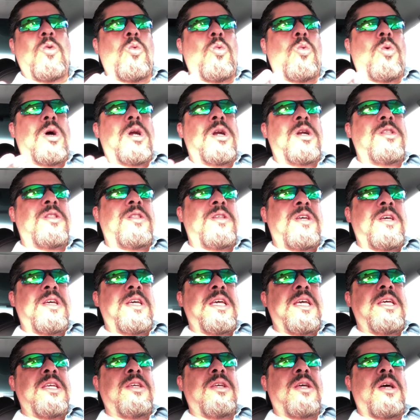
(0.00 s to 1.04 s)
What are
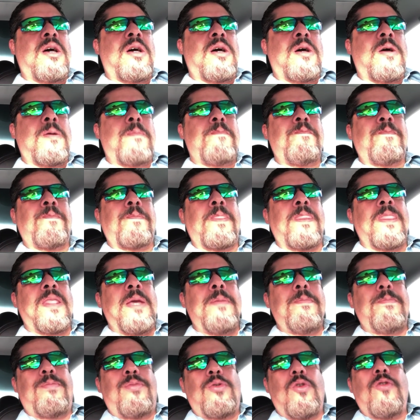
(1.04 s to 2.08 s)
the
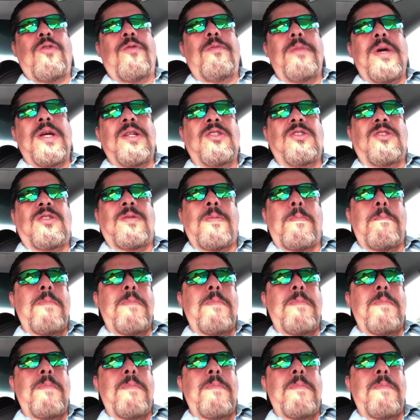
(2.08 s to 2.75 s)
improvements